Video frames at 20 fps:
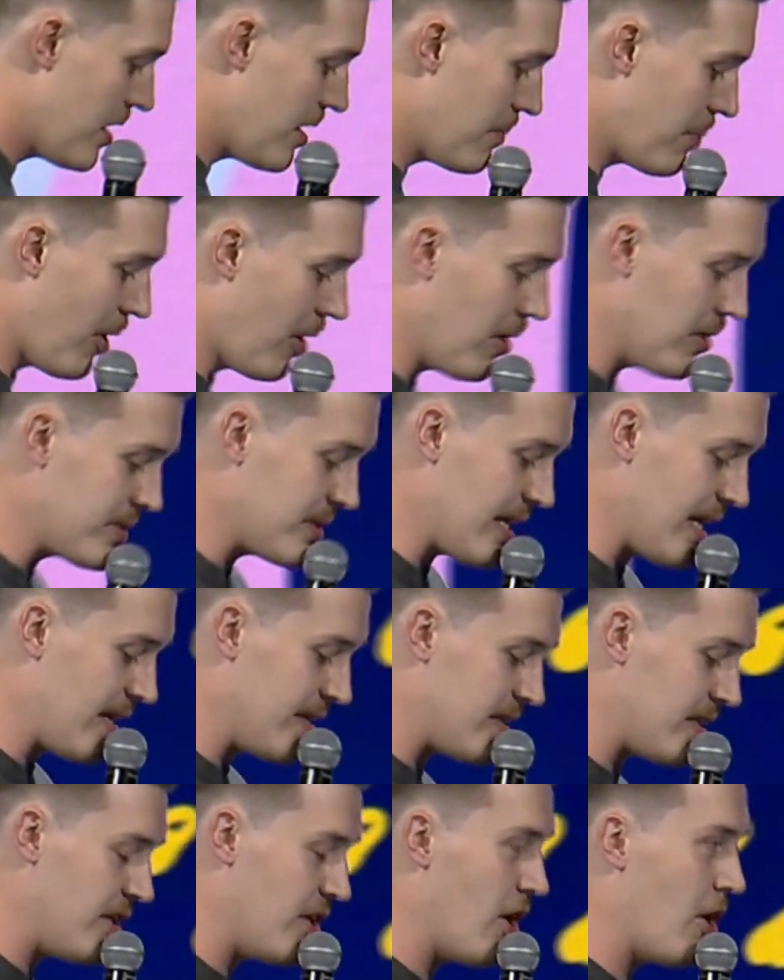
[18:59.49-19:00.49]
And Paul
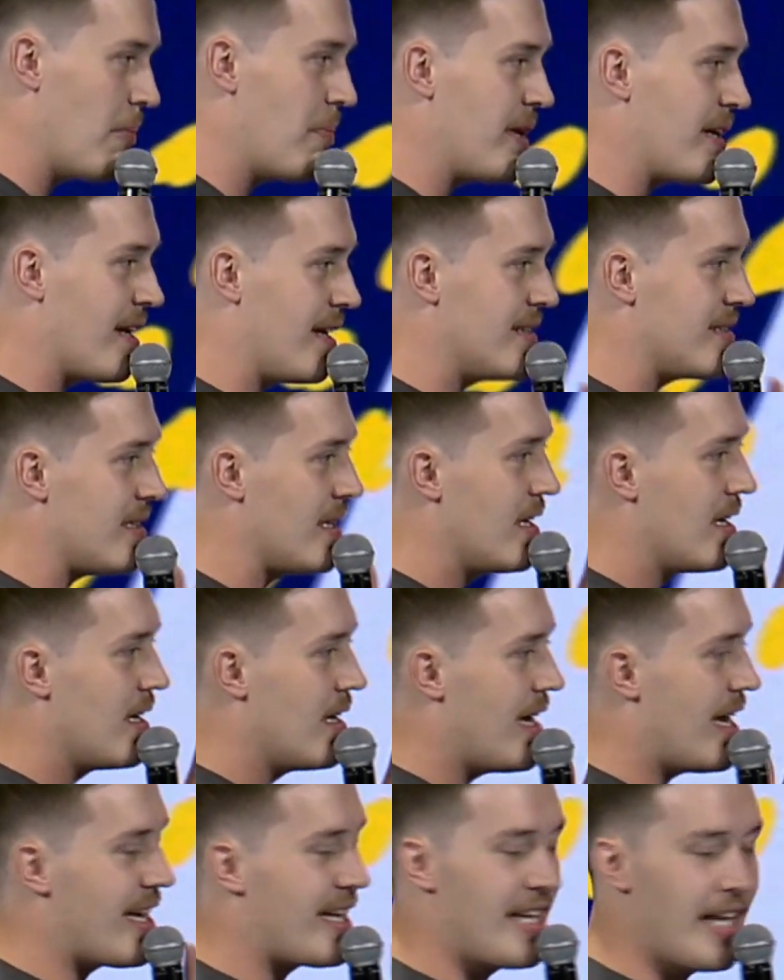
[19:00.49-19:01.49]
says, You know, because
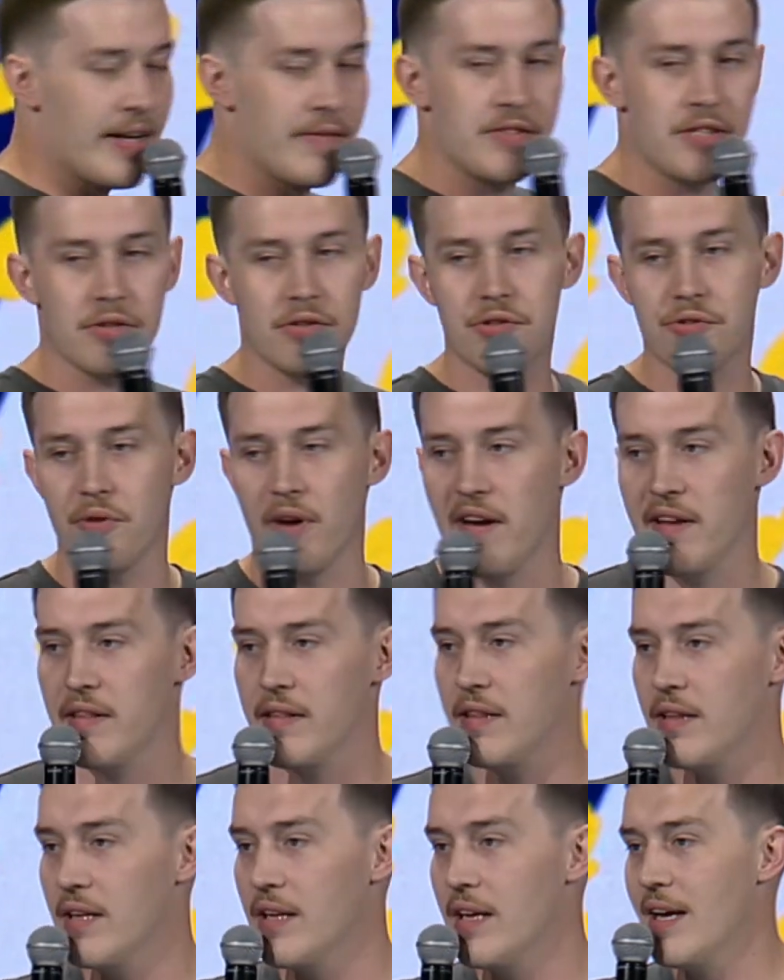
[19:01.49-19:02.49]
it gives you
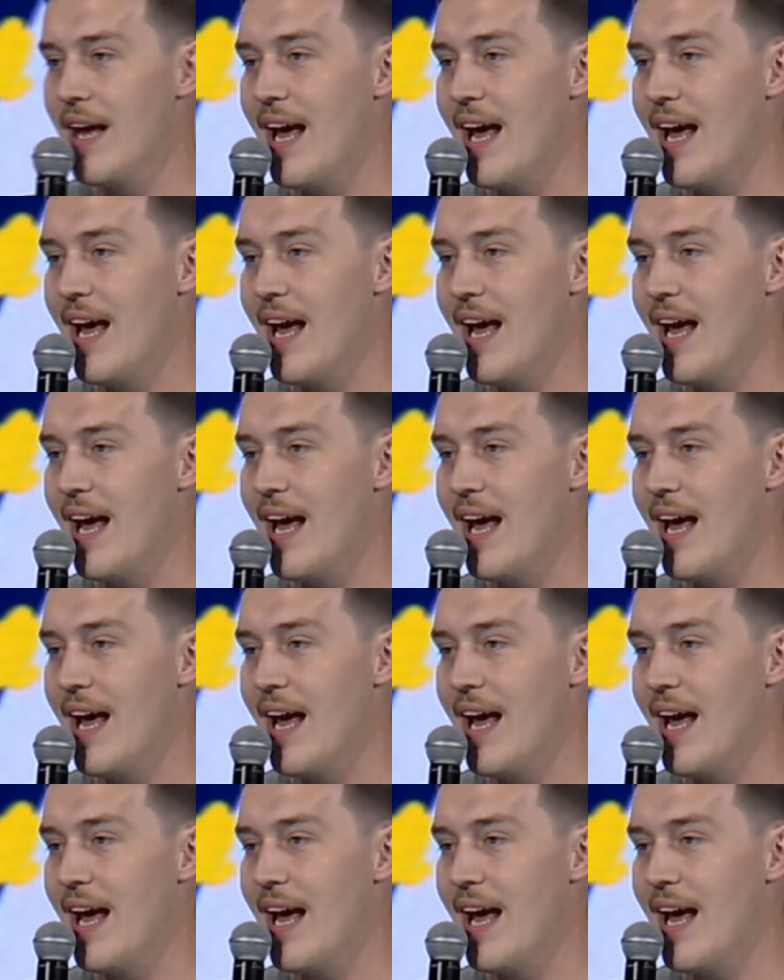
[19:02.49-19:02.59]
strength.